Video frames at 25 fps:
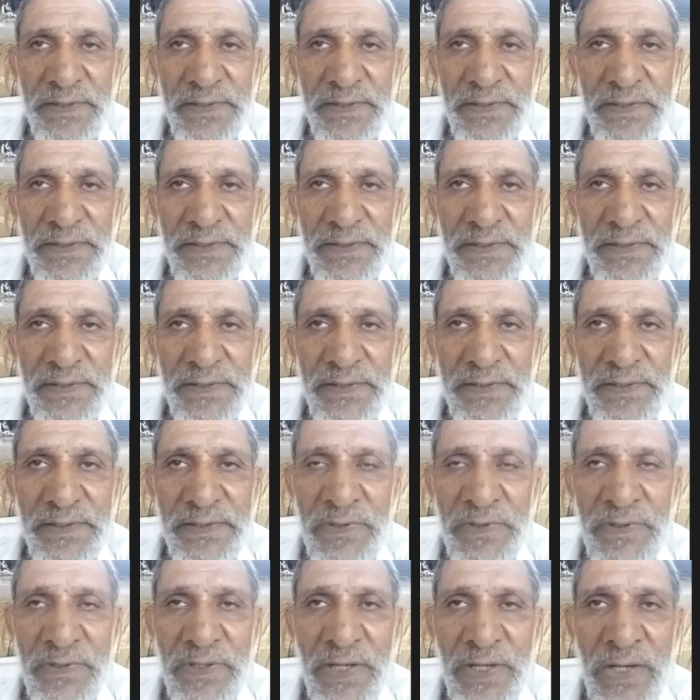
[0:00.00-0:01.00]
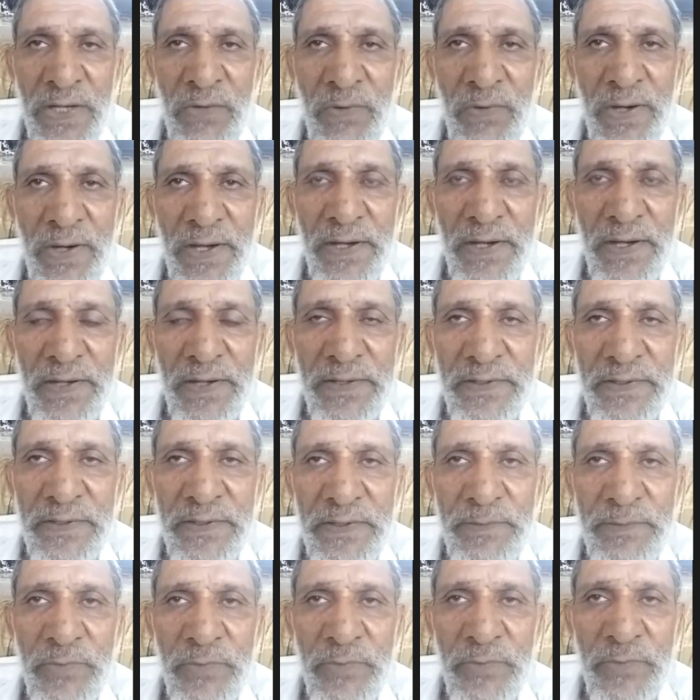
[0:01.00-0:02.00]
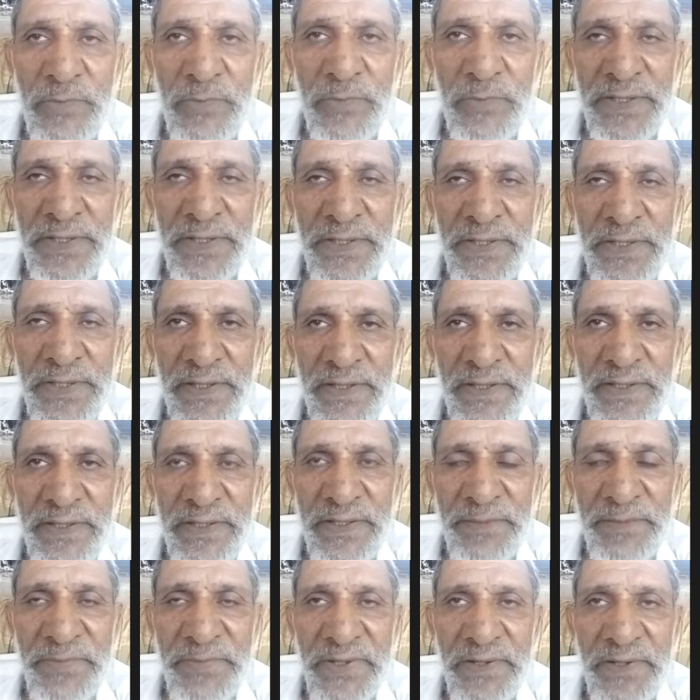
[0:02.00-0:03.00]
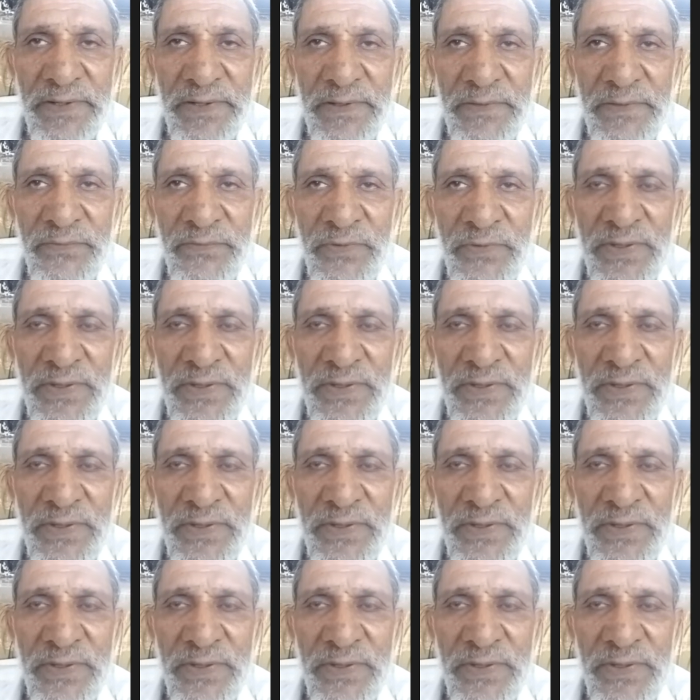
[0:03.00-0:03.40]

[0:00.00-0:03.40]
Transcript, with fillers: It is called acquired hemolytic anemia.